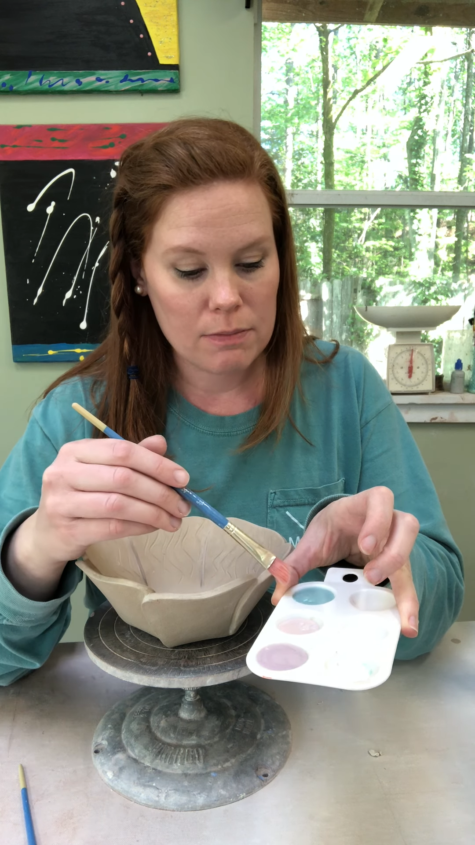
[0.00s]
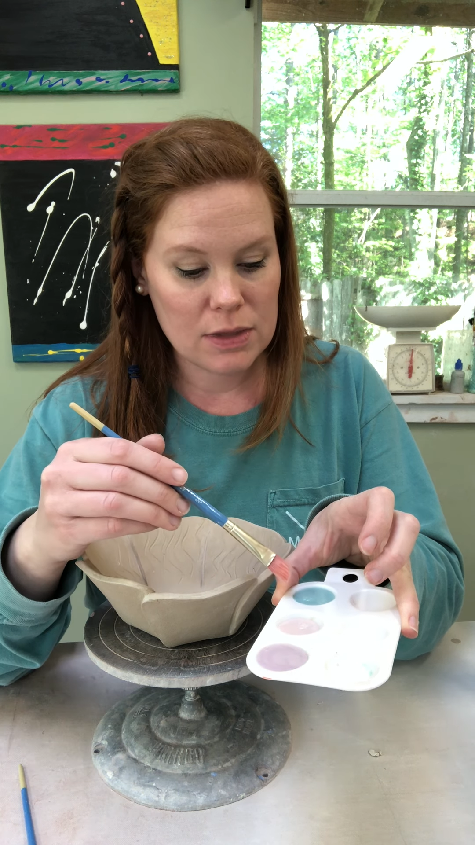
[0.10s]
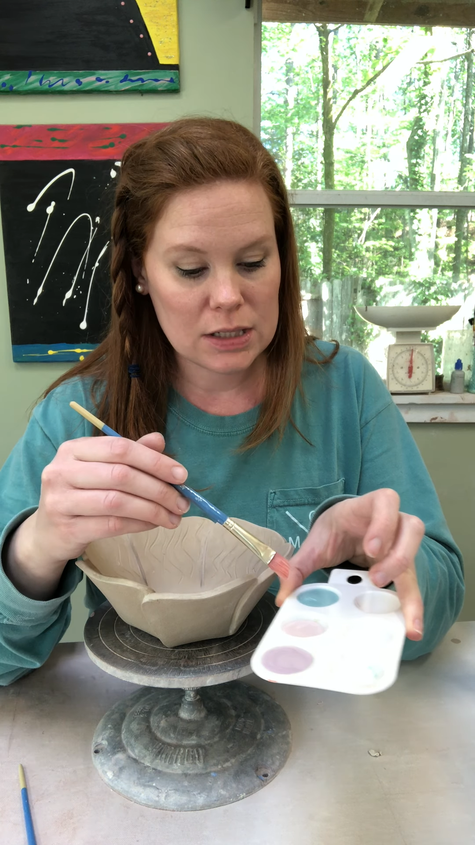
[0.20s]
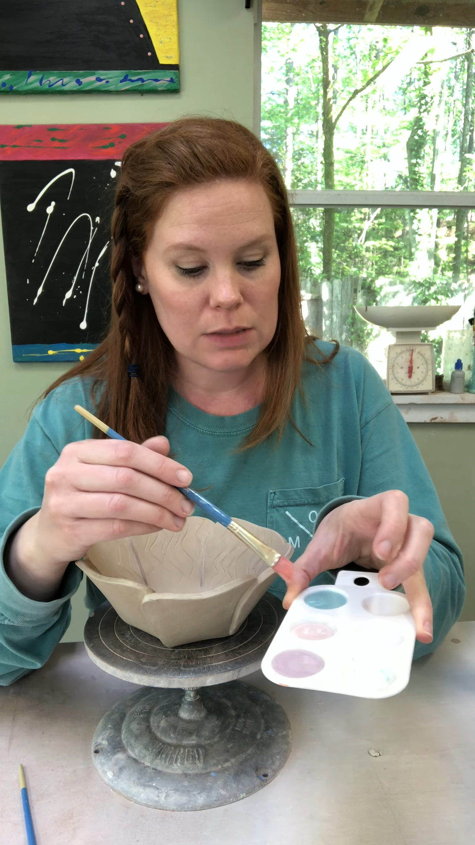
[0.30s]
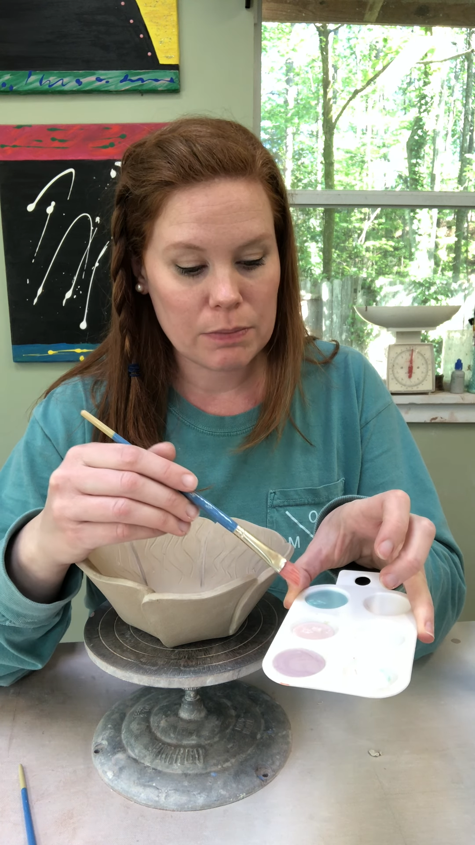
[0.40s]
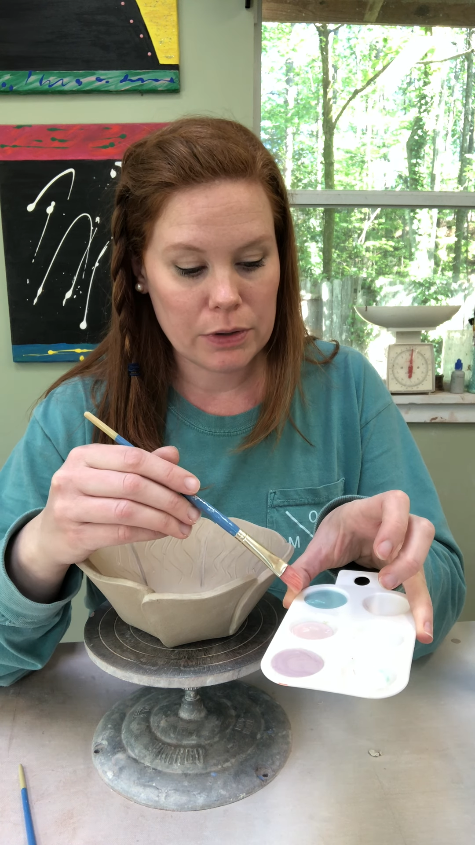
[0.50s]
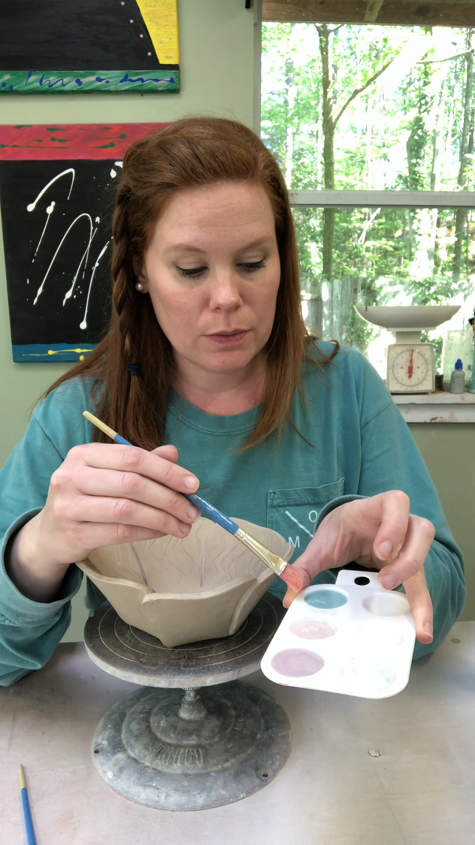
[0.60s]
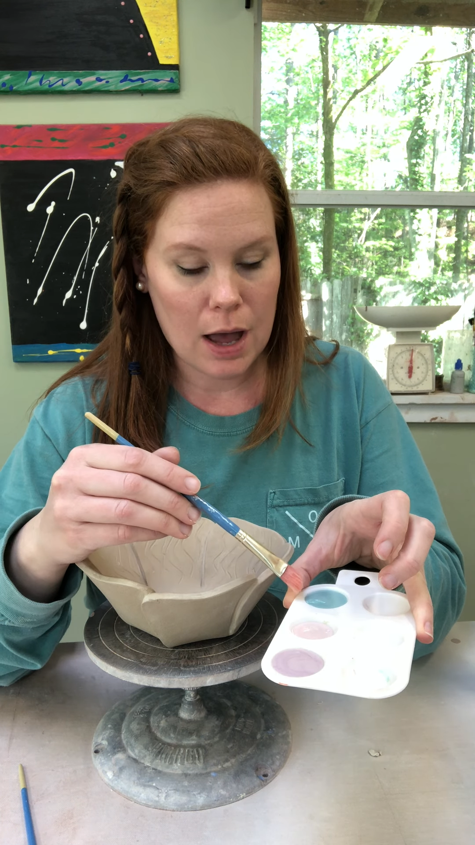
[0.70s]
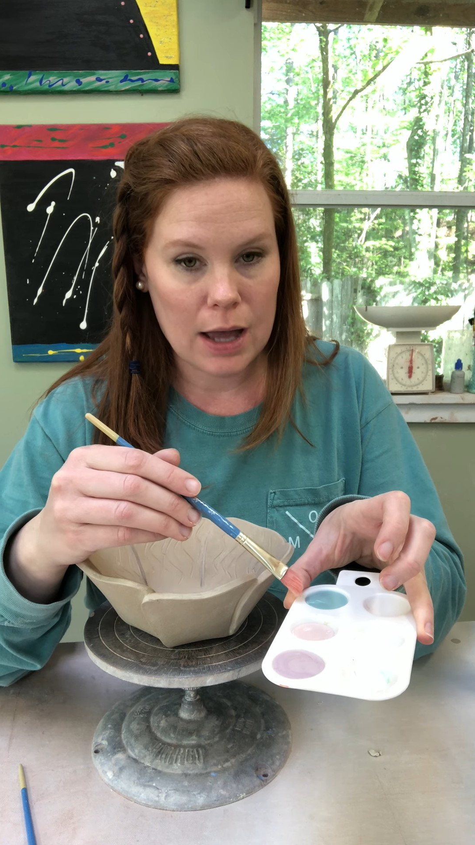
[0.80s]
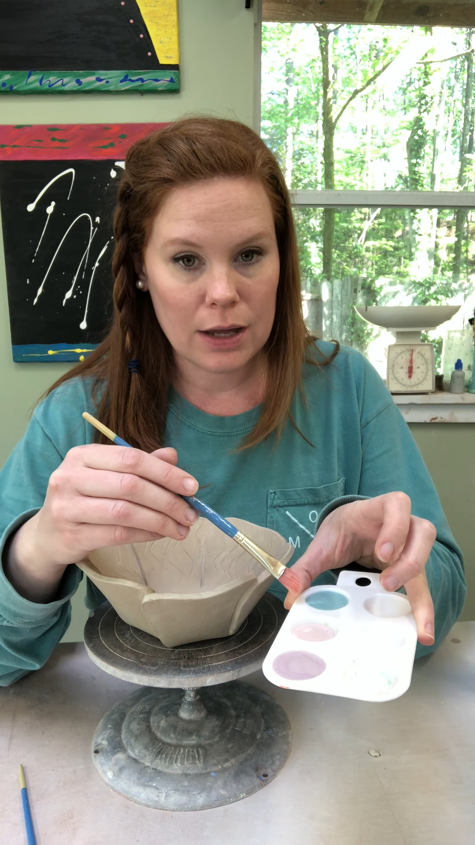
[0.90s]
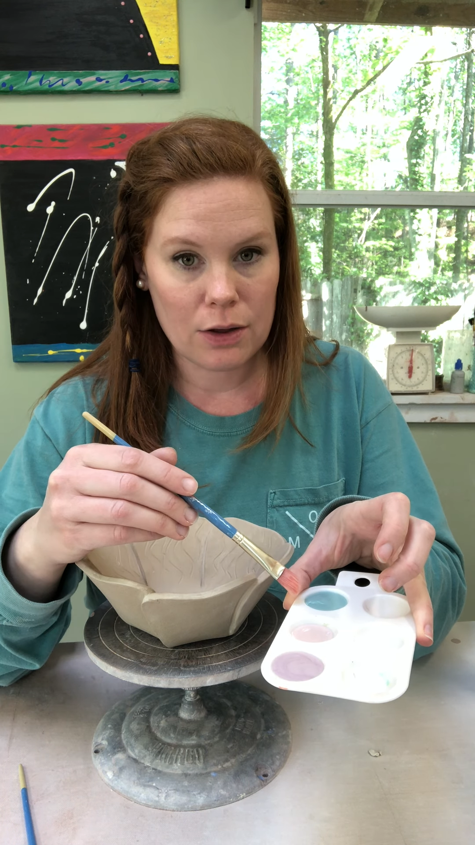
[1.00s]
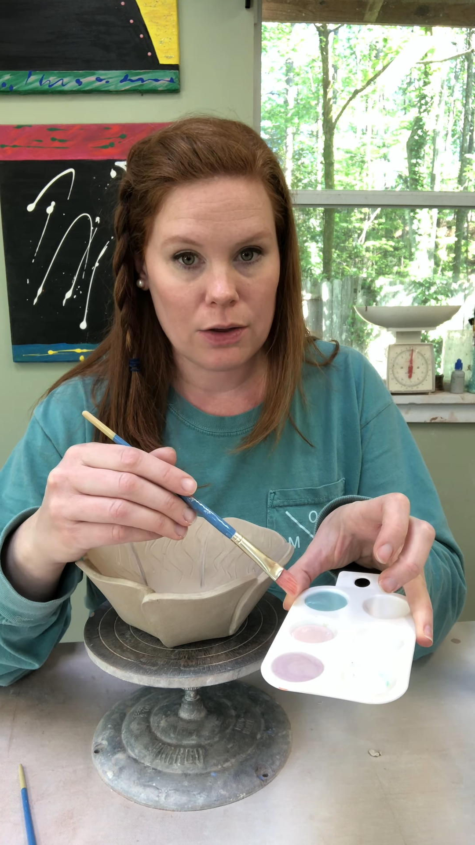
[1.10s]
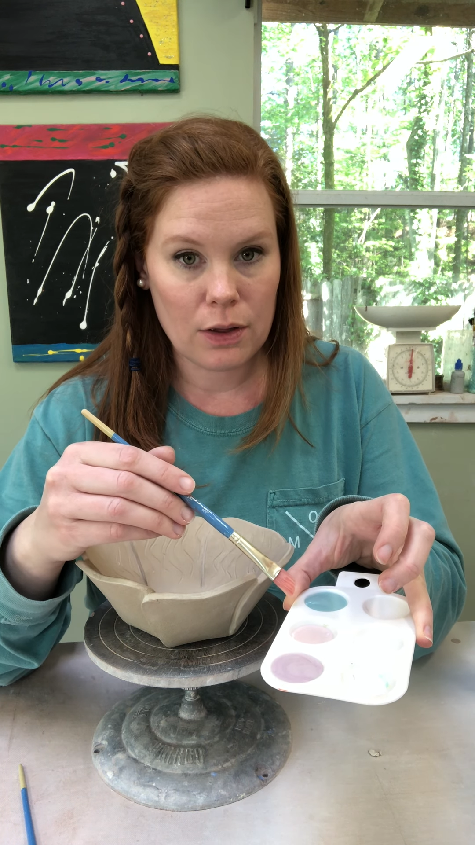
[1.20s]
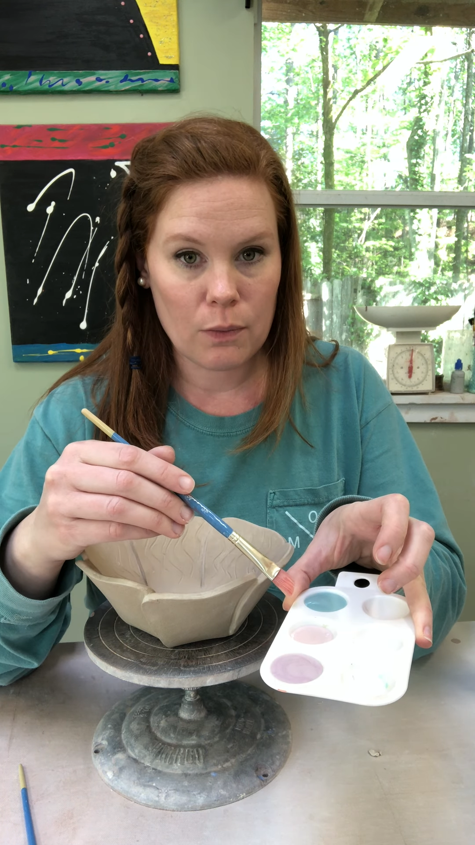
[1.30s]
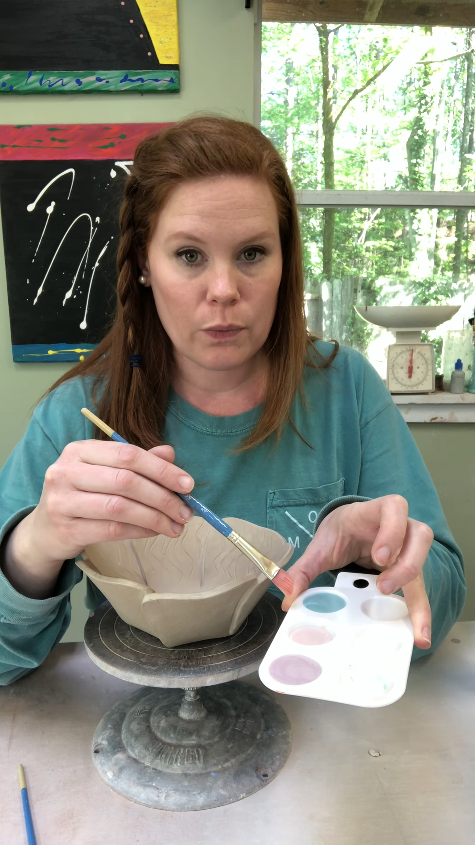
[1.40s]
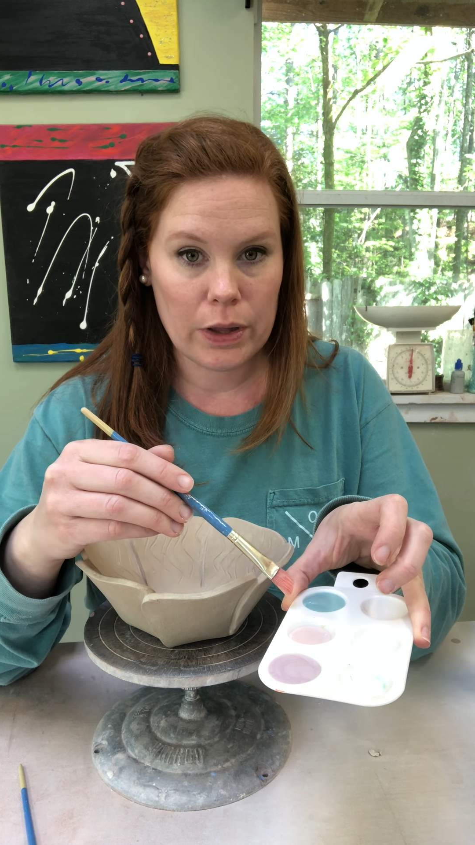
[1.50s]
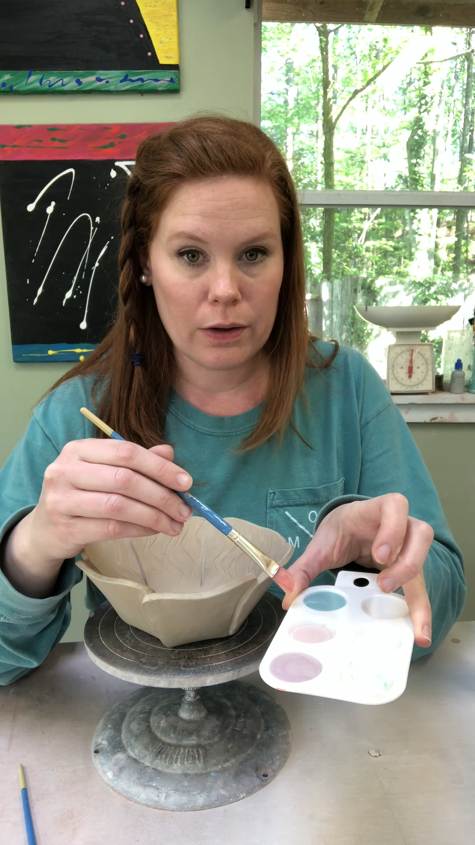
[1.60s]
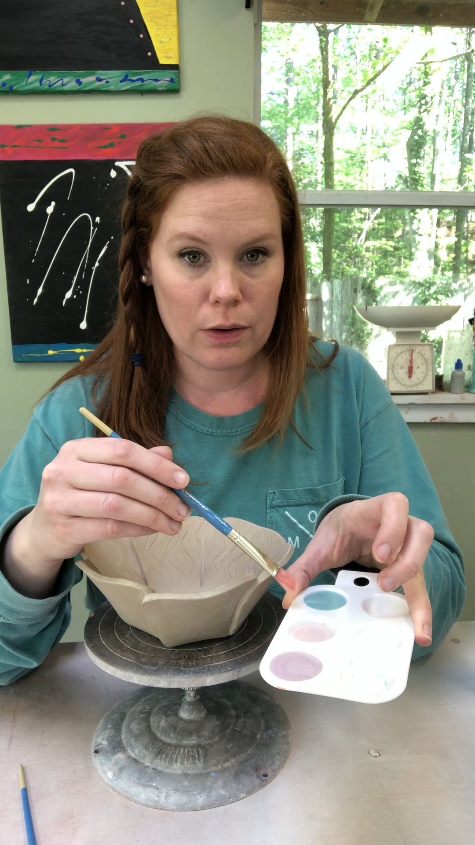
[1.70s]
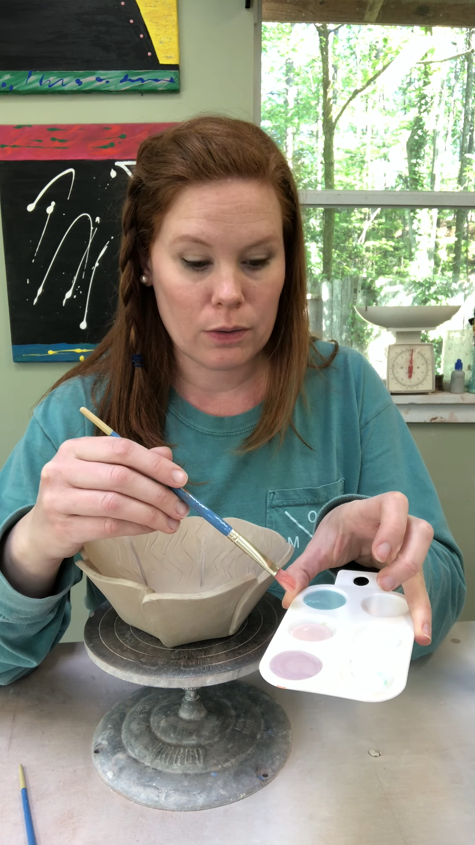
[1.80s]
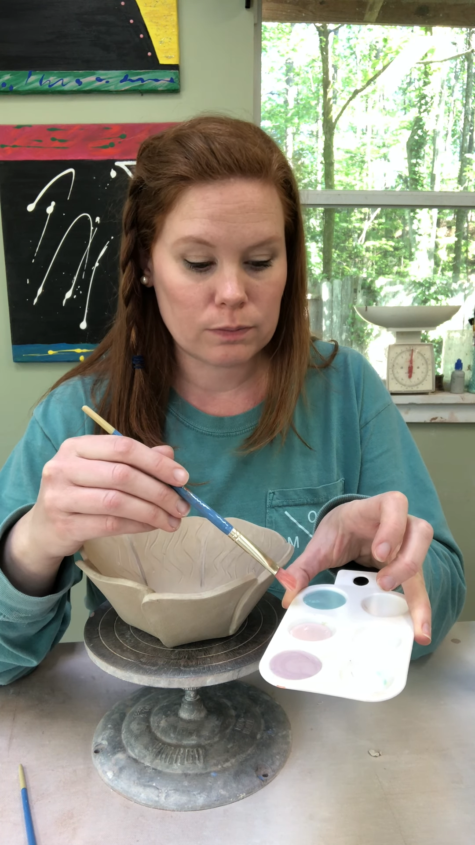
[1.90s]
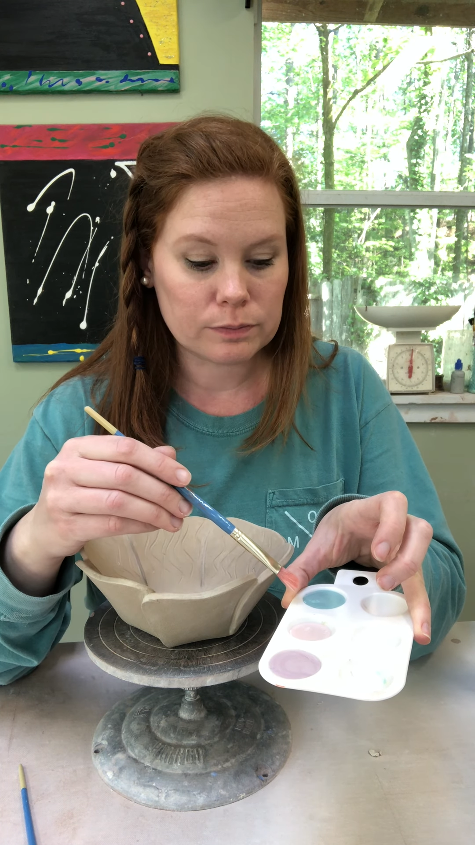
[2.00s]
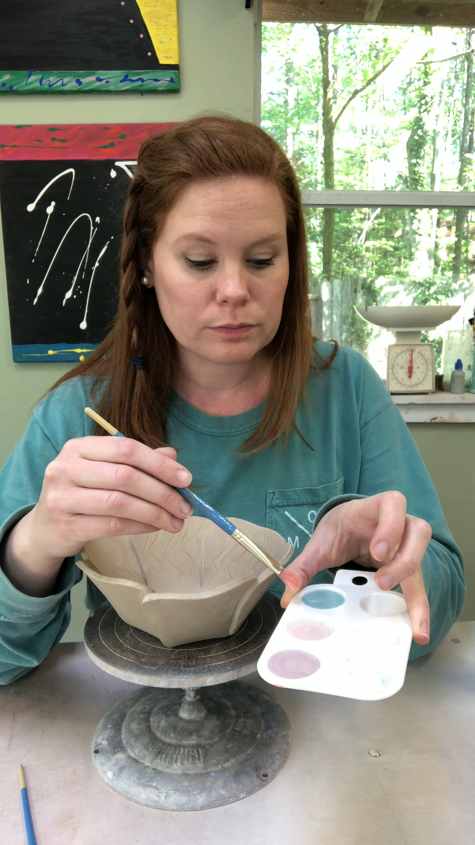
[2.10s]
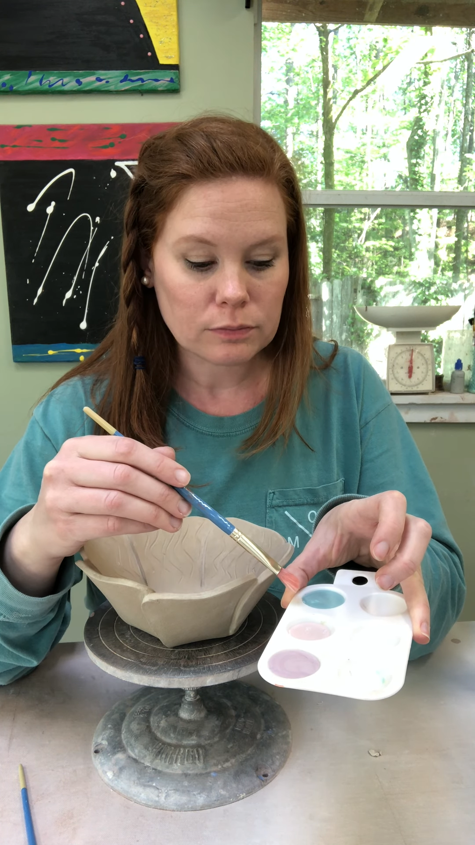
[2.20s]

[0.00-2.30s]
This Blue Isle will